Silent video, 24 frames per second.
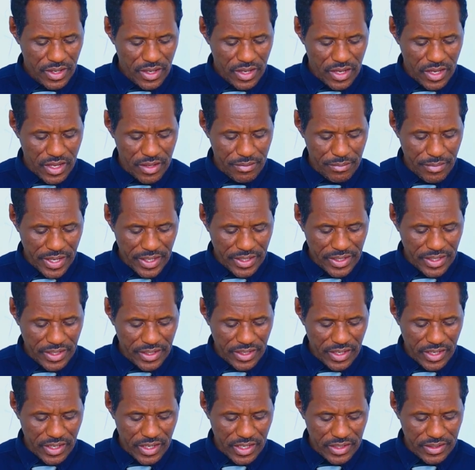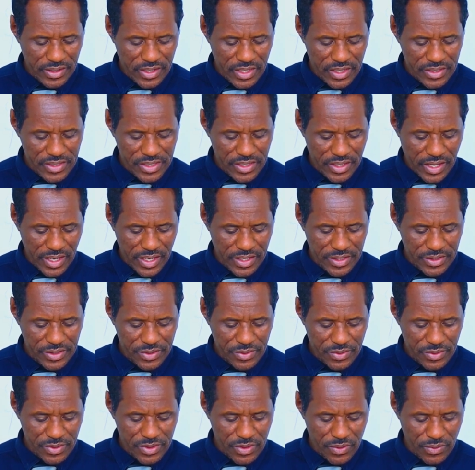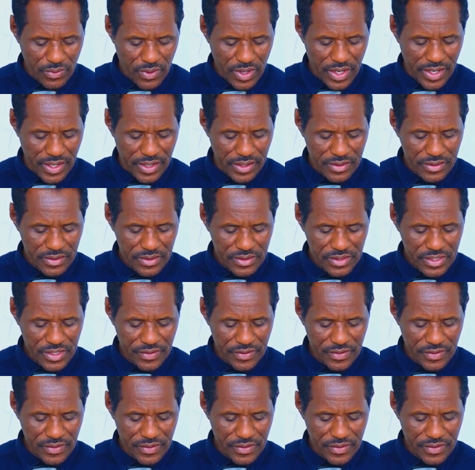and making and attaching heads to the wire.